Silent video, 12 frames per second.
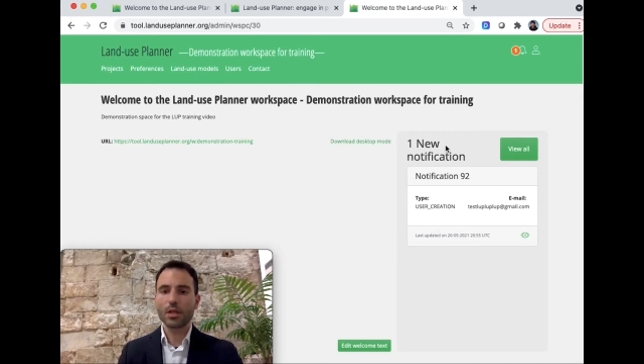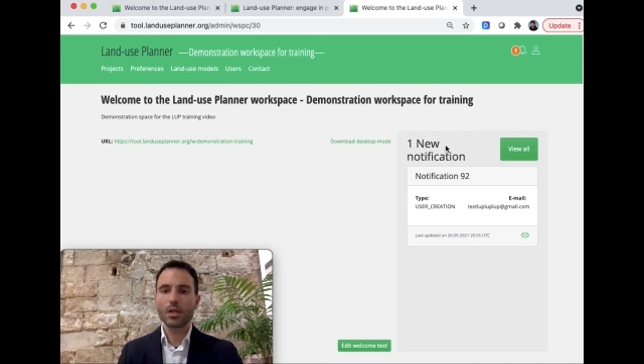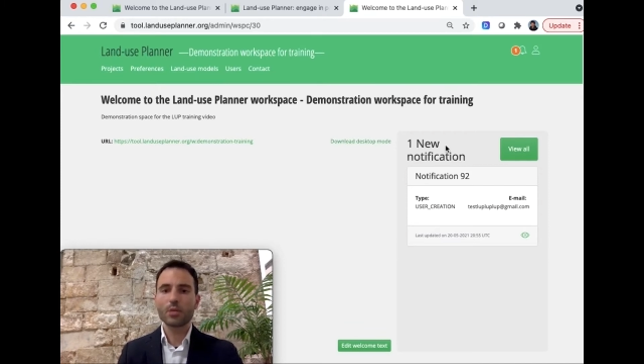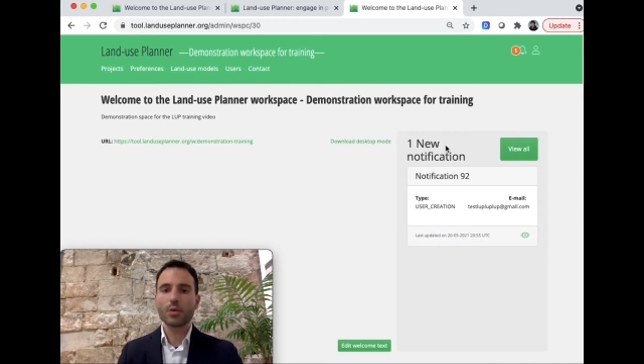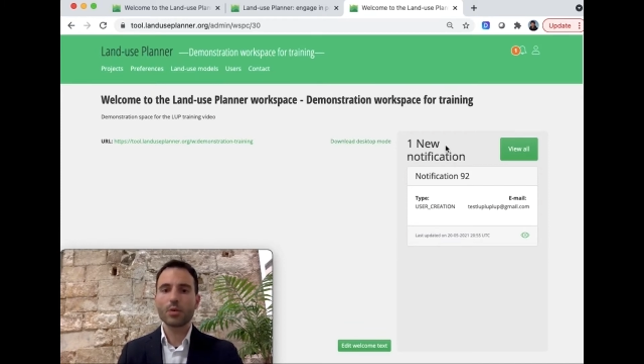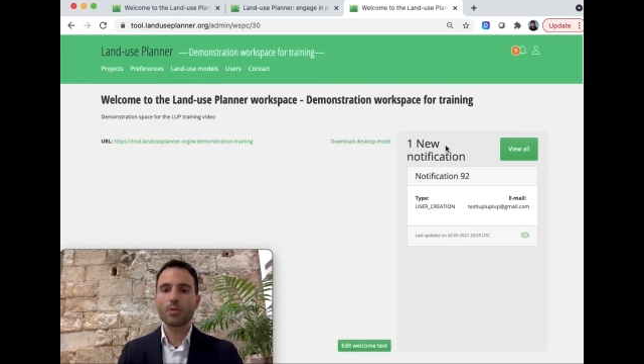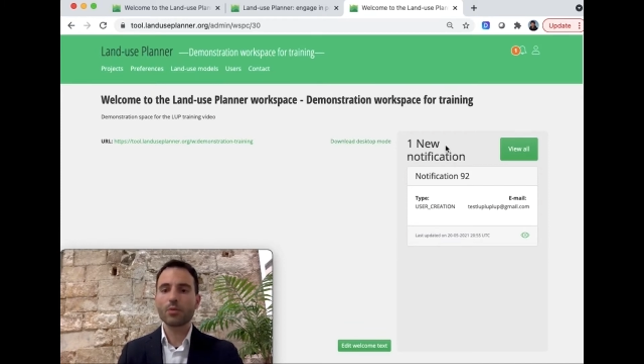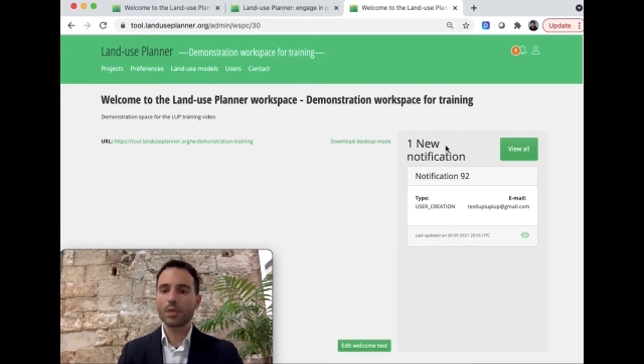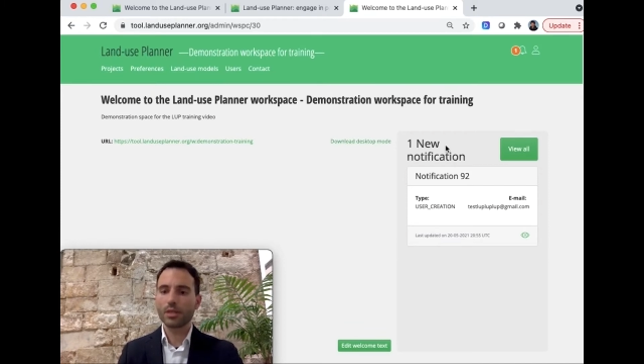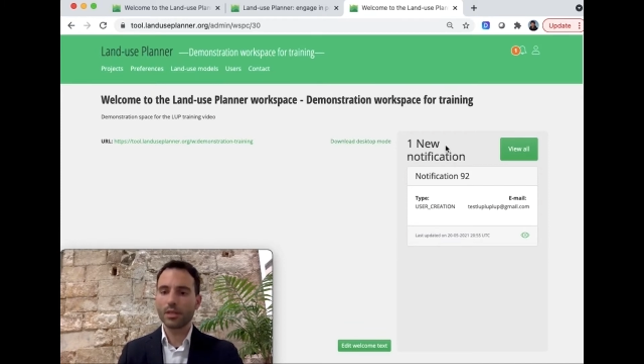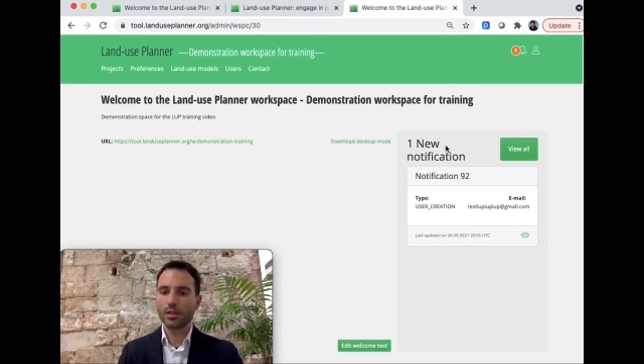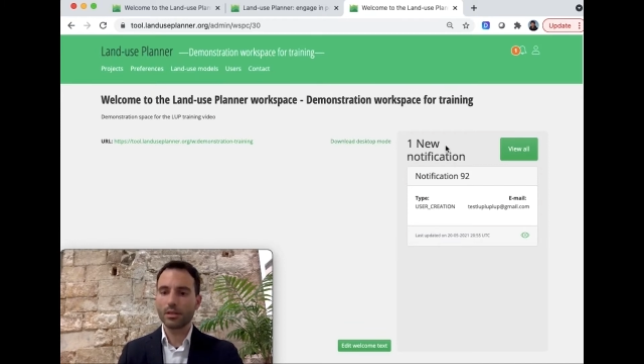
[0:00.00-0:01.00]
We have one
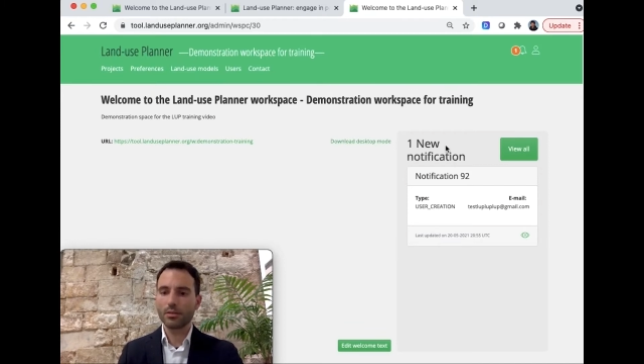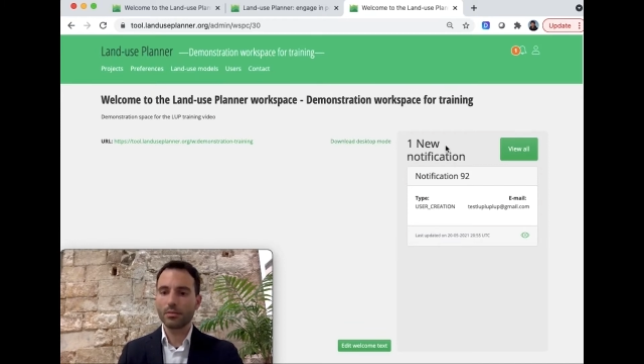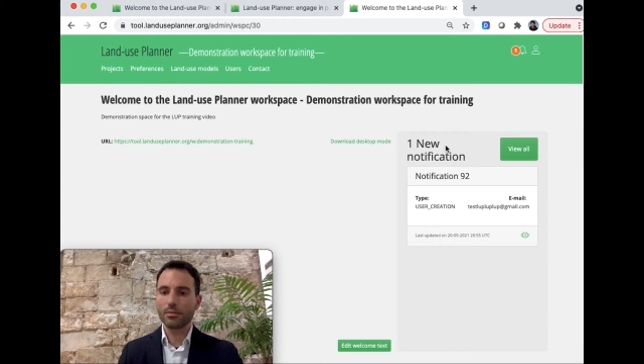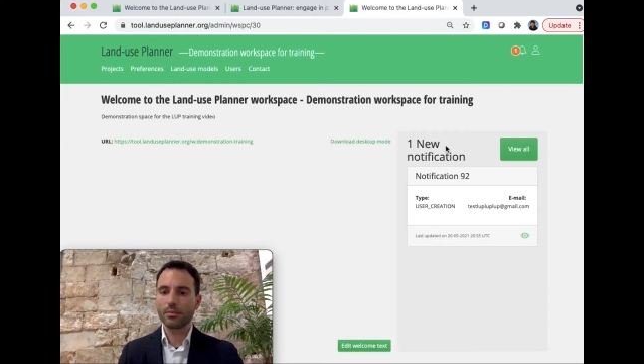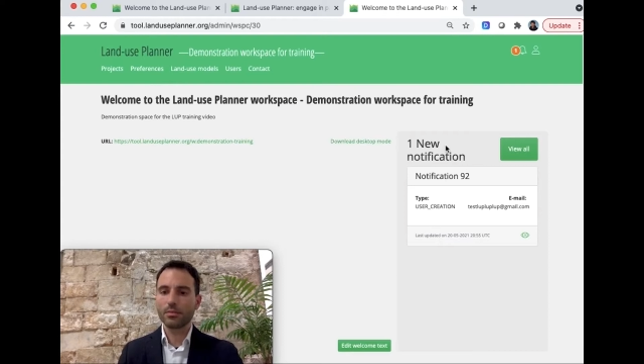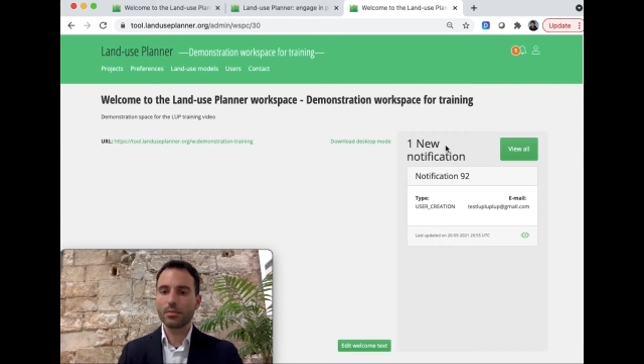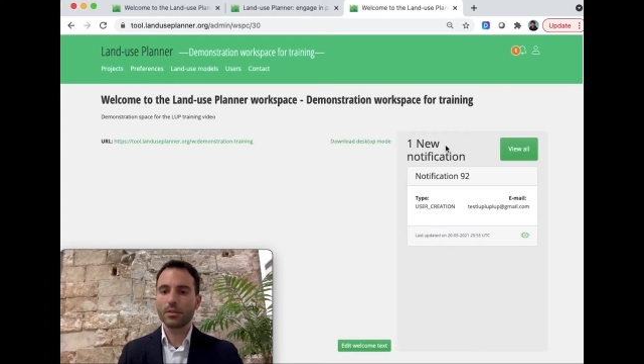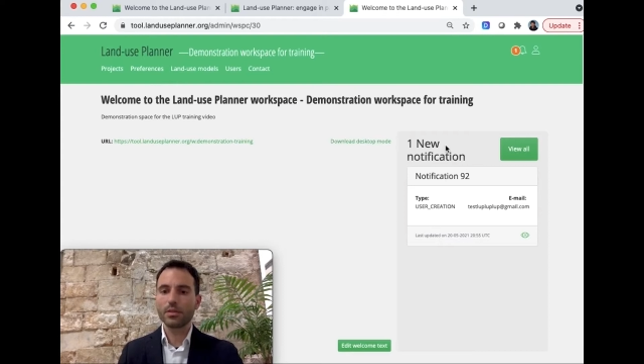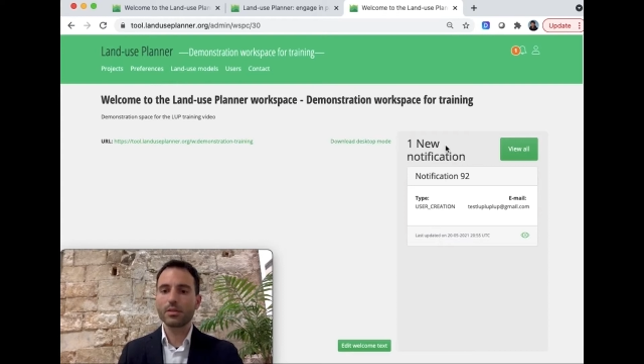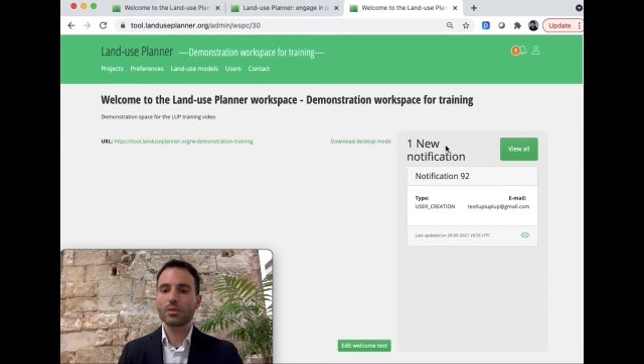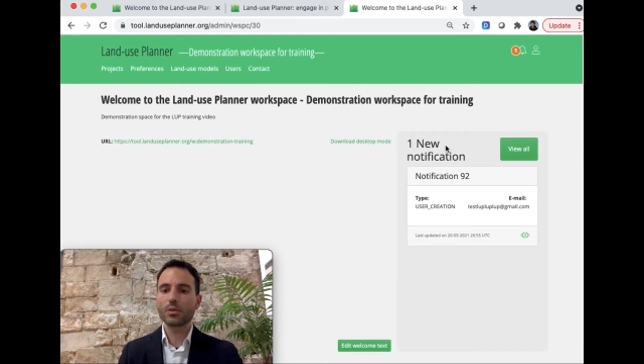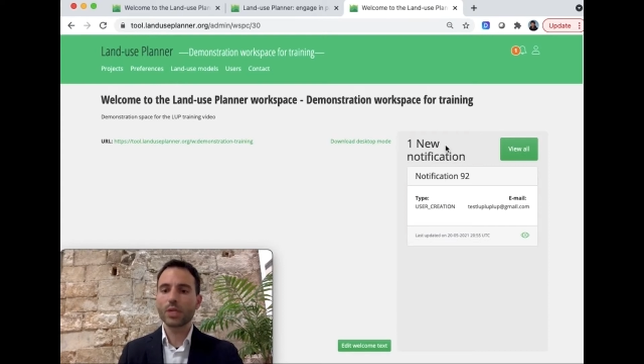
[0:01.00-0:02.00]
here. This is
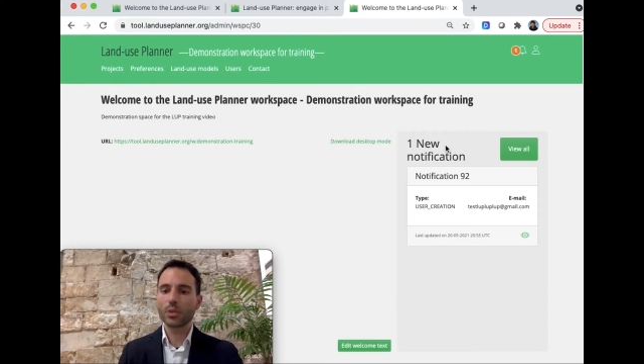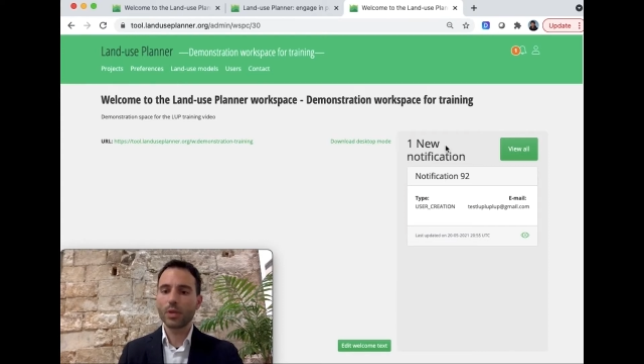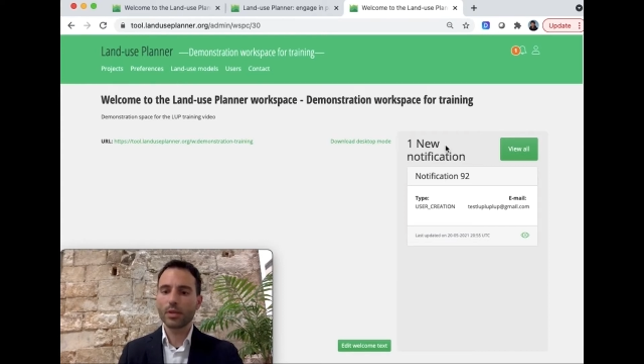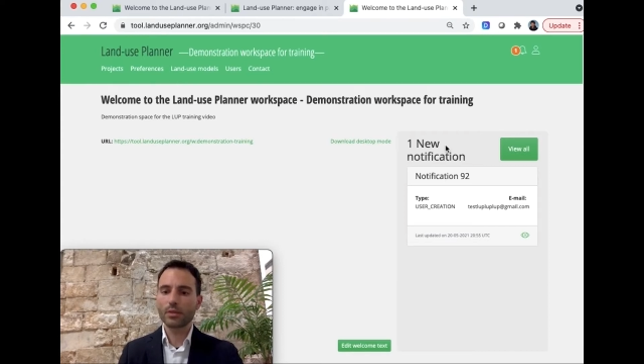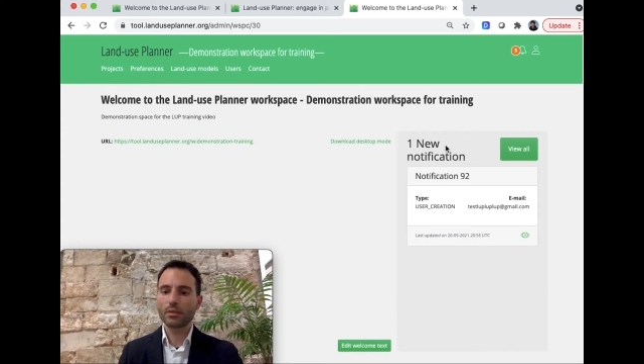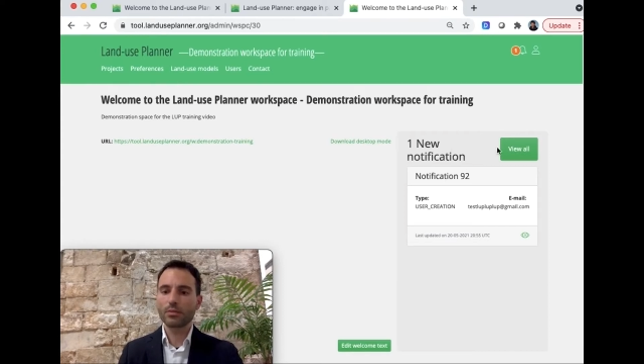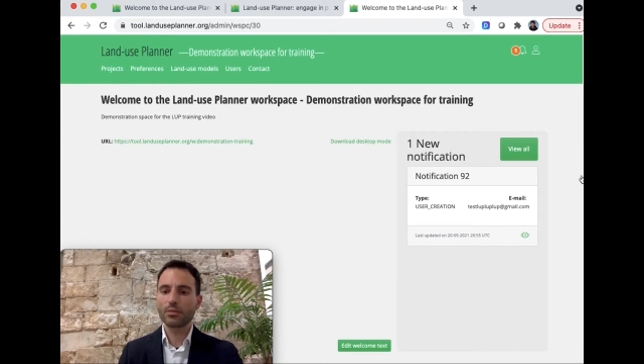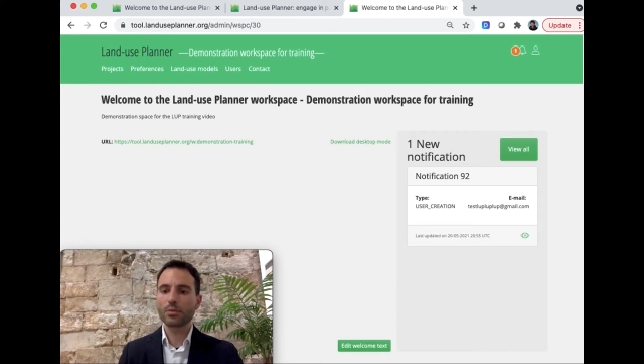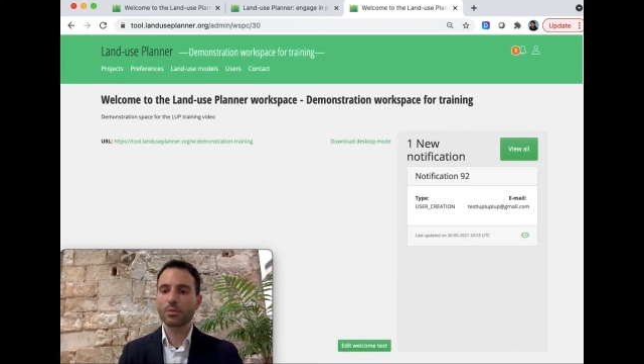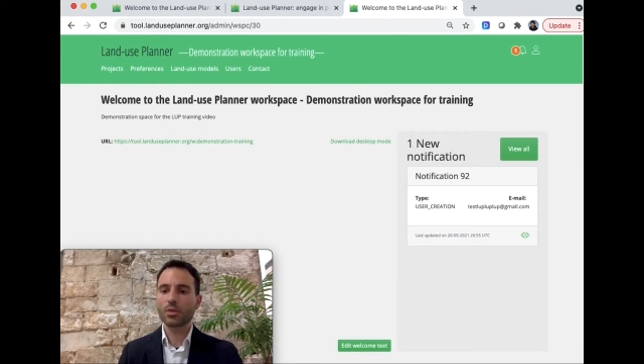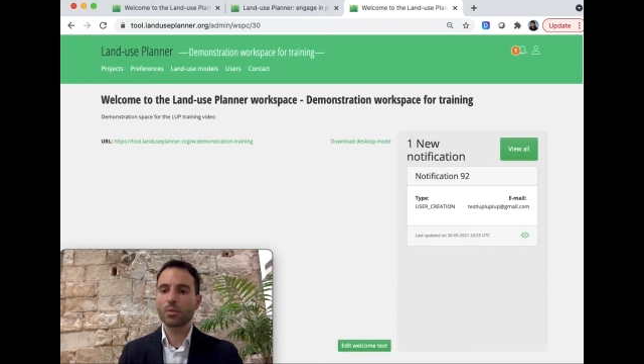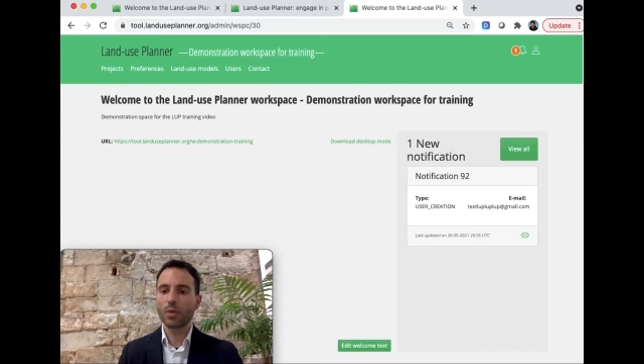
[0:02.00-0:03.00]
a request from
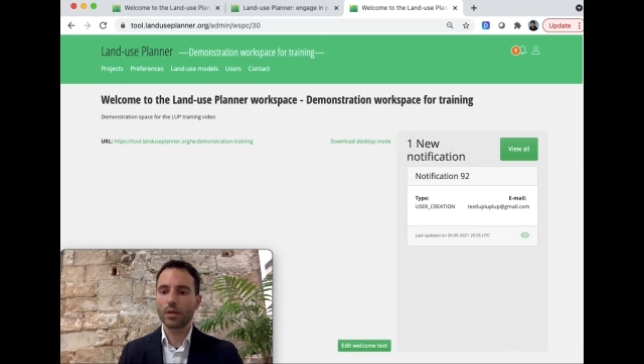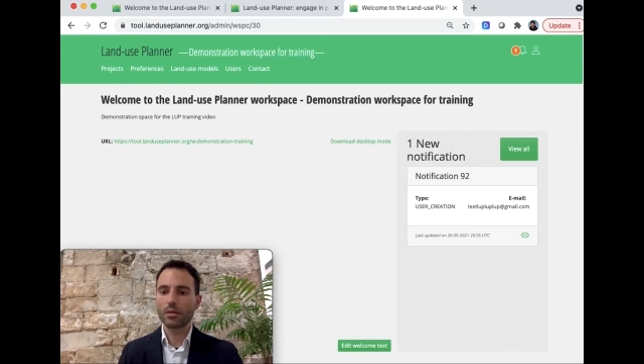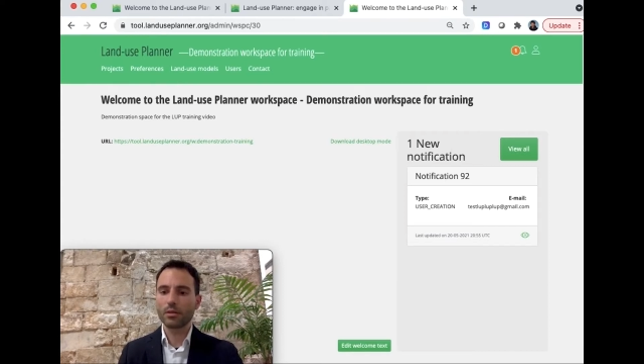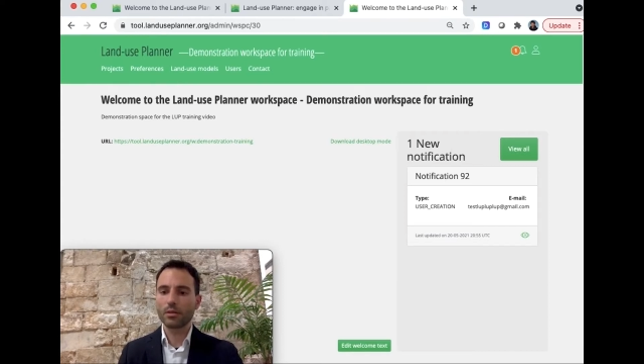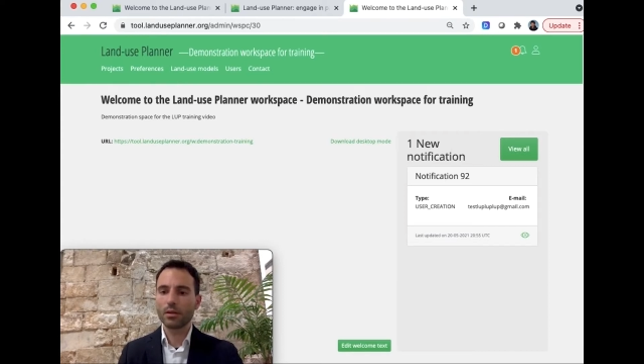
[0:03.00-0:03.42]
someone